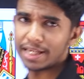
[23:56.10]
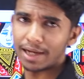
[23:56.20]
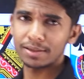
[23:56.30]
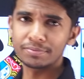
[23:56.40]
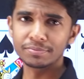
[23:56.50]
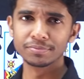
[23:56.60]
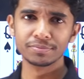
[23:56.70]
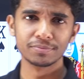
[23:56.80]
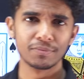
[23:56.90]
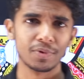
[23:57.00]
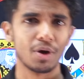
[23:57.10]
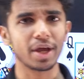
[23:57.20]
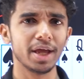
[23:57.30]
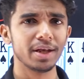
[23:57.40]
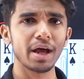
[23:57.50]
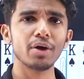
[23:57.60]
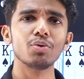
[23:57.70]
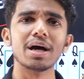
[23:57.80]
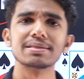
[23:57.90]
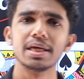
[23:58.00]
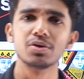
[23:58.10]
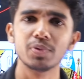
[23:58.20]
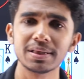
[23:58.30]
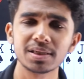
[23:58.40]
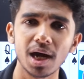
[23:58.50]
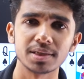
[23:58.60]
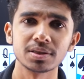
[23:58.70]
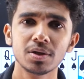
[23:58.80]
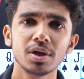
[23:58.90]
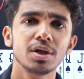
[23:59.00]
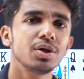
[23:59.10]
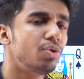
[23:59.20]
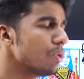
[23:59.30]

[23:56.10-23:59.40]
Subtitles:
jack. Okay, now you are set with cards. We